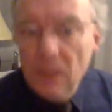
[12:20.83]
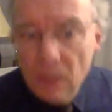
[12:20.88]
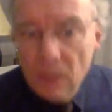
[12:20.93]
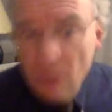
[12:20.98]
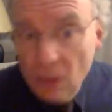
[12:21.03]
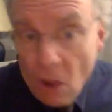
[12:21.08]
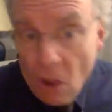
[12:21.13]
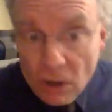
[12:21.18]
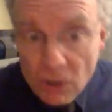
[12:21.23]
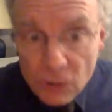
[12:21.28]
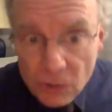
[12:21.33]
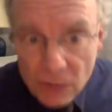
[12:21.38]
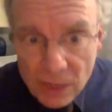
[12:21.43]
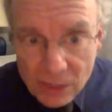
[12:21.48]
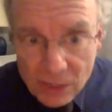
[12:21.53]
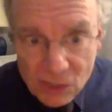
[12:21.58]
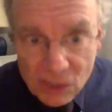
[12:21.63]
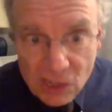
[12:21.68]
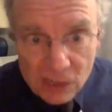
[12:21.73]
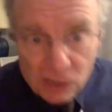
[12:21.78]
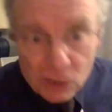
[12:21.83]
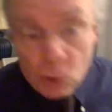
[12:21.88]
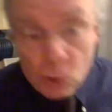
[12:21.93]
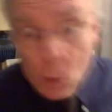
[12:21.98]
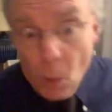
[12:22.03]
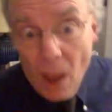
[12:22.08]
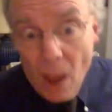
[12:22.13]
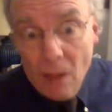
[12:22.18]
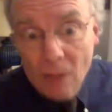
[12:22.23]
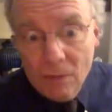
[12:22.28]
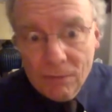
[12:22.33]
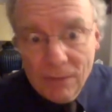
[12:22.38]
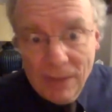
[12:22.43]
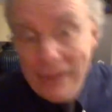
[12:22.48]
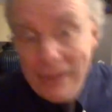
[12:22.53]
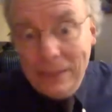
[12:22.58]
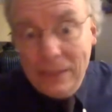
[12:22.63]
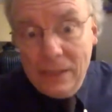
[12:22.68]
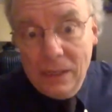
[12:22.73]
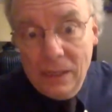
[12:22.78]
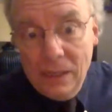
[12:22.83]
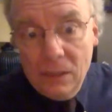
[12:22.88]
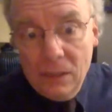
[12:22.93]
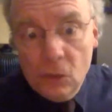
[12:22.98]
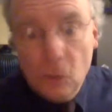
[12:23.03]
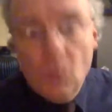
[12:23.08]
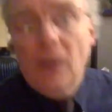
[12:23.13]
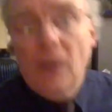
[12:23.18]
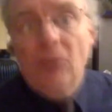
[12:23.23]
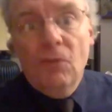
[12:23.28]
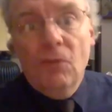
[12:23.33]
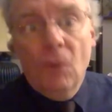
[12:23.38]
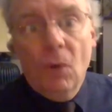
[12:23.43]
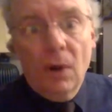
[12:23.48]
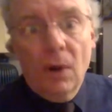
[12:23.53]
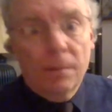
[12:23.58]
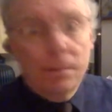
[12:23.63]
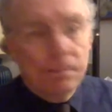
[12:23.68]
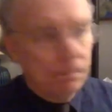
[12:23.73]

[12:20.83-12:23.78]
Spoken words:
larger than 6, 12, 18, 24.